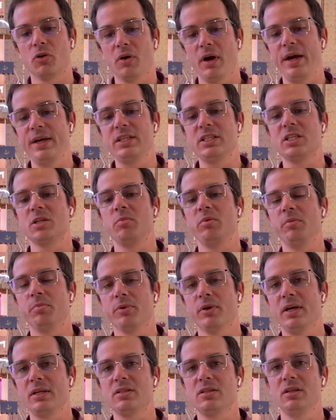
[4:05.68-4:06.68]
Christ to be
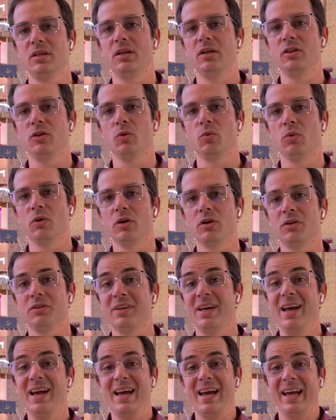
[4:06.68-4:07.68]
present in the
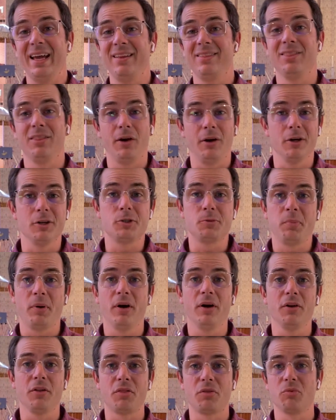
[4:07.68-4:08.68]
world in large
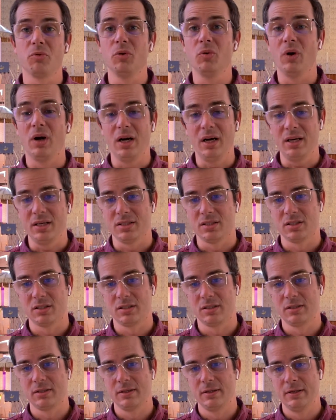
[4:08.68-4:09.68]
part through
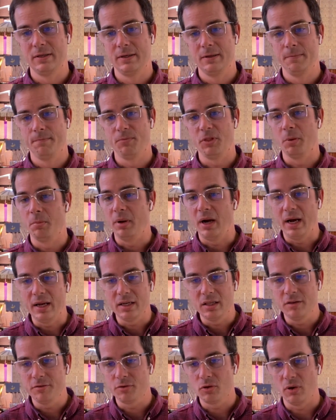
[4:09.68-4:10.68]
us, the
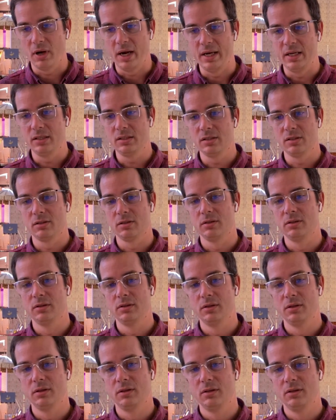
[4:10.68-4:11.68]
body of Christ.
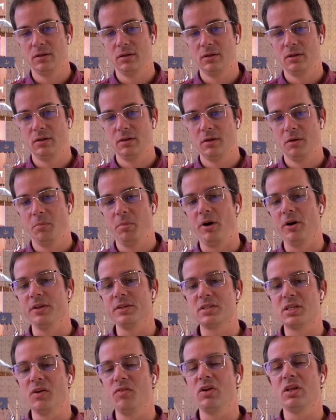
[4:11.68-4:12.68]
Paul
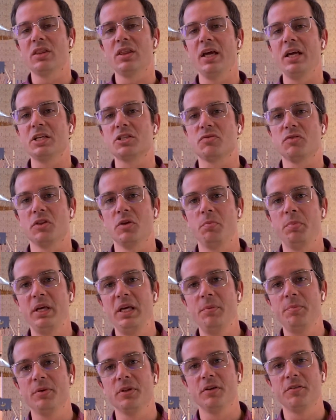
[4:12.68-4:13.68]
is giving thanks for the
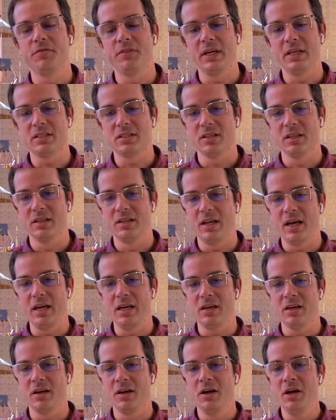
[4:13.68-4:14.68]
people of
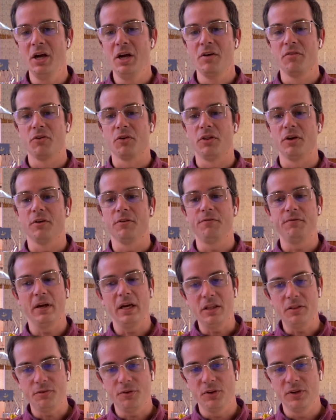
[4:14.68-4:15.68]
Thessalonica for their
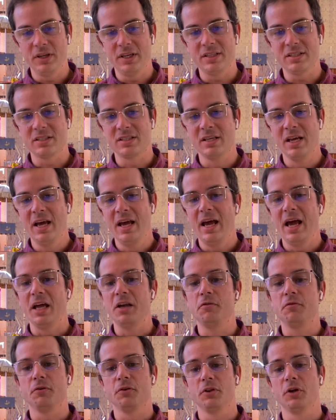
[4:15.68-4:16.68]
faithfulness
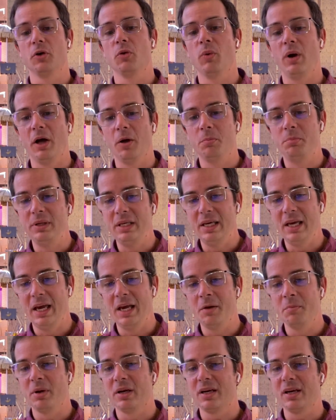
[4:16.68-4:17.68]
and for their
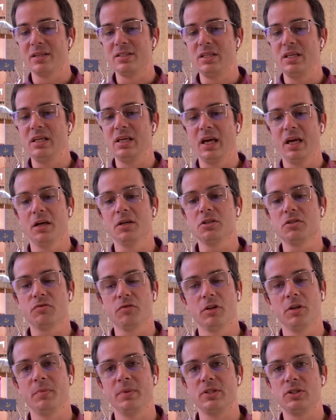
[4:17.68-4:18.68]
well-being because he cares
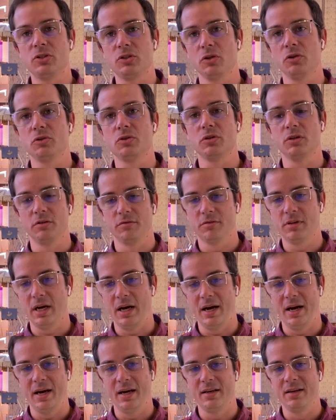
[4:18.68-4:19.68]
for them as children of
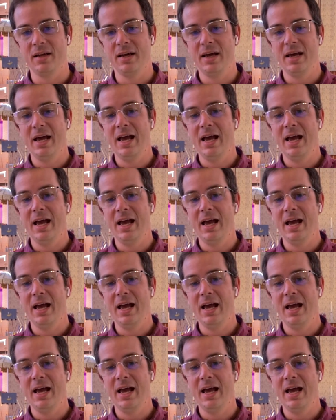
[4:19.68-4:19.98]
God